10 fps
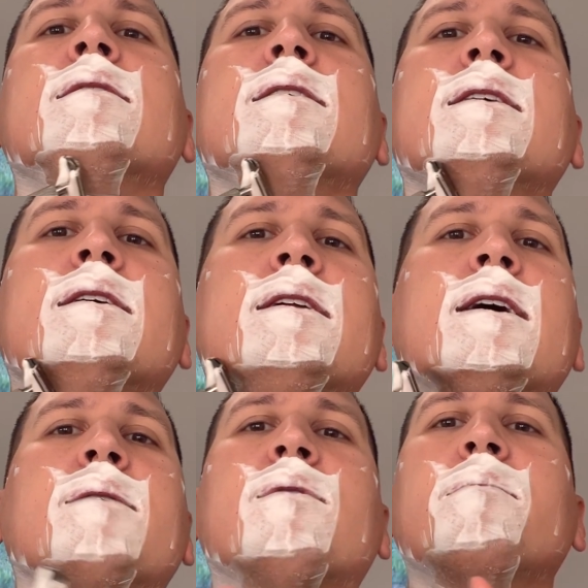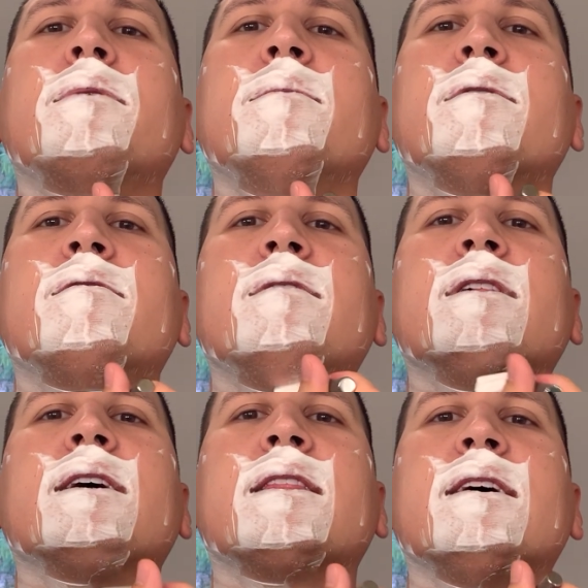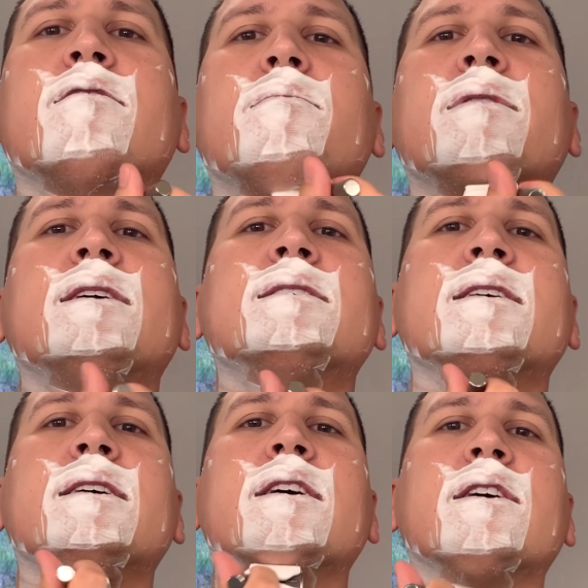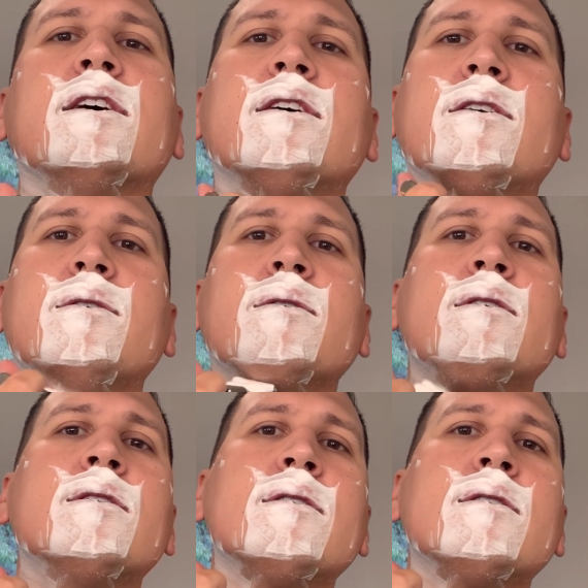And I want people to feel like they have a place they can go